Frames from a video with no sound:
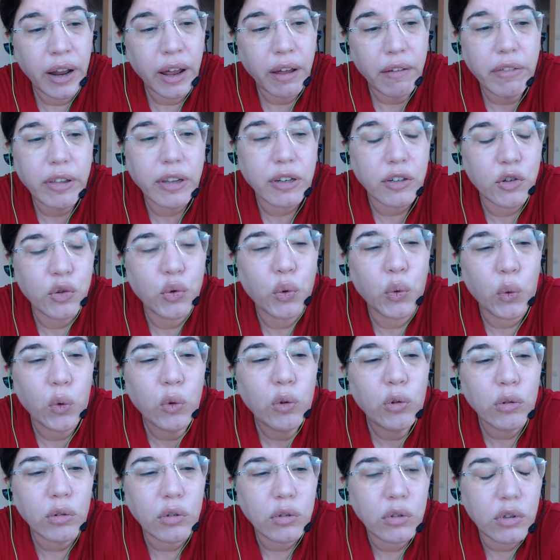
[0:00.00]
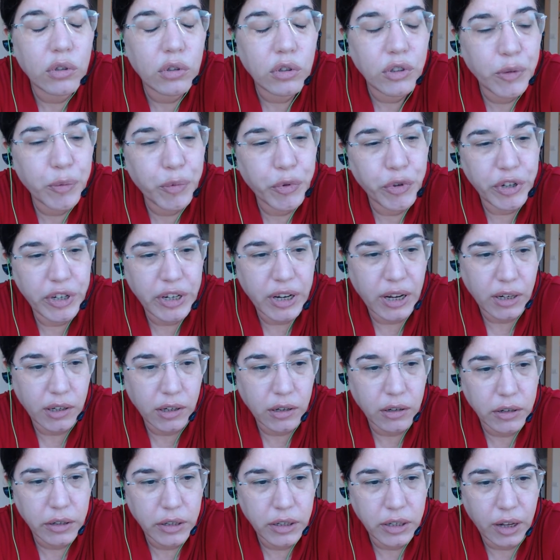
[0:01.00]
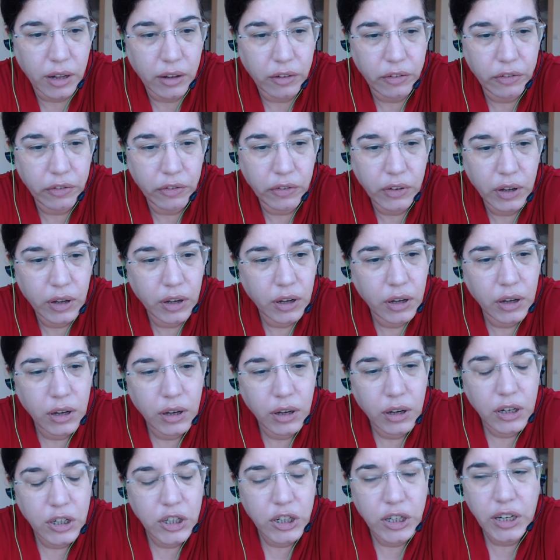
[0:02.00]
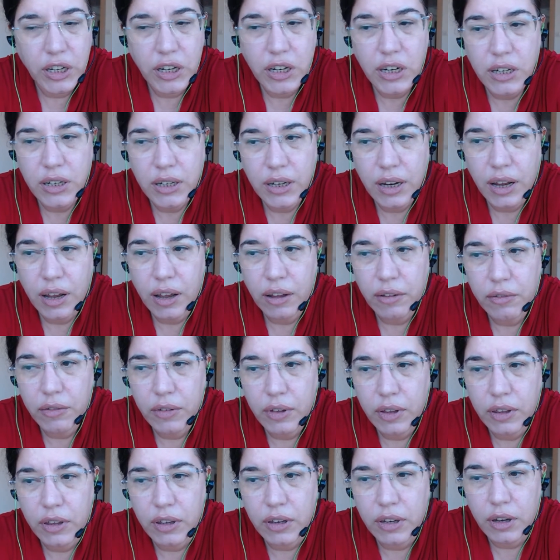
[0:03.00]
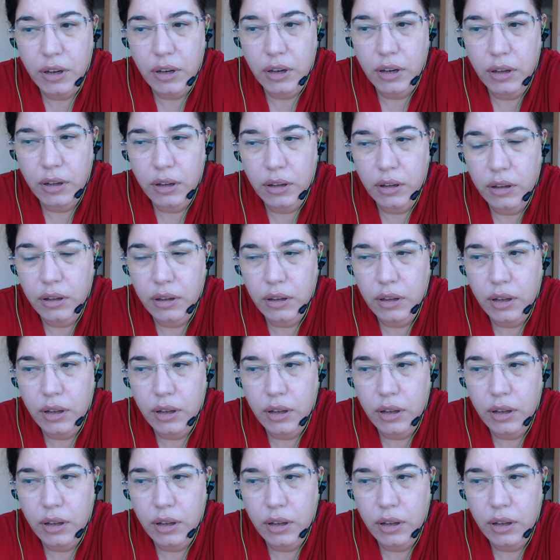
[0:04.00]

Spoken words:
have the tools to protect herself. She didn't have the